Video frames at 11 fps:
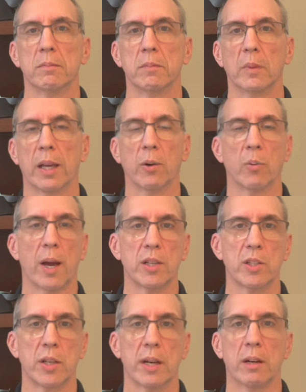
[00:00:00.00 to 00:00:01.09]
like a ride
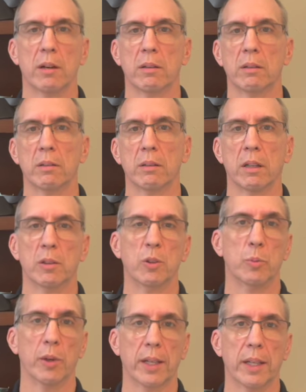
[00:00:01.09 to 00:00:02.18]
share,
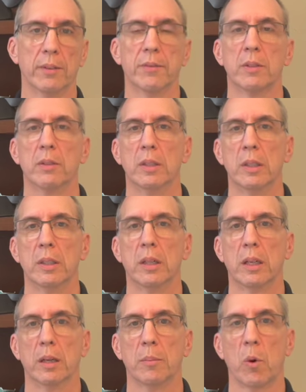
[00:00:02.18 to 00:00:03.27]
Uber, Lyft,
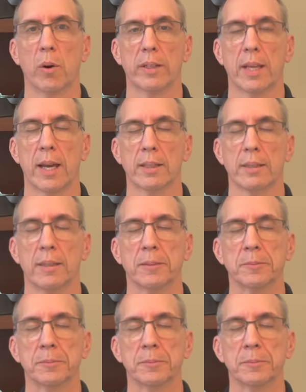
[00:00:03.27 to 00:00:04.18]
or a taxi.